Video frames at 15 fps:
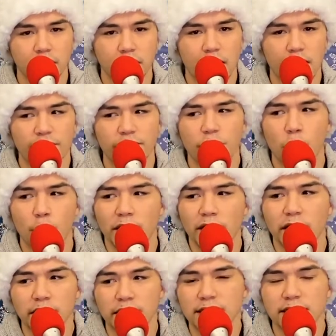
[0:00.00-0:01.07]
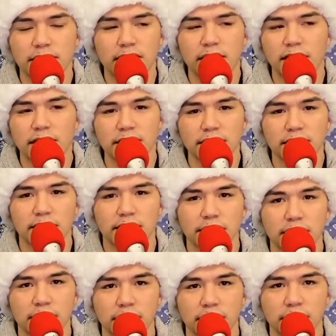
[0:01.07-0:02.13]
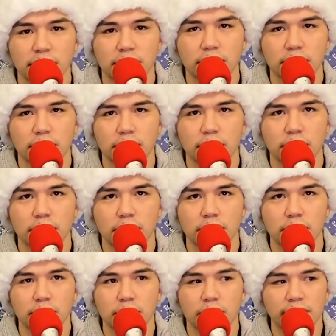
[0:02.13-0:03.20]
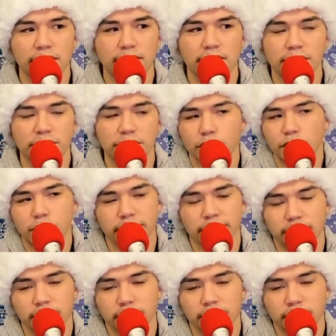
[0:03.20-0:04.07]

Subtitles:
If nobody listened to this, I'd still do it.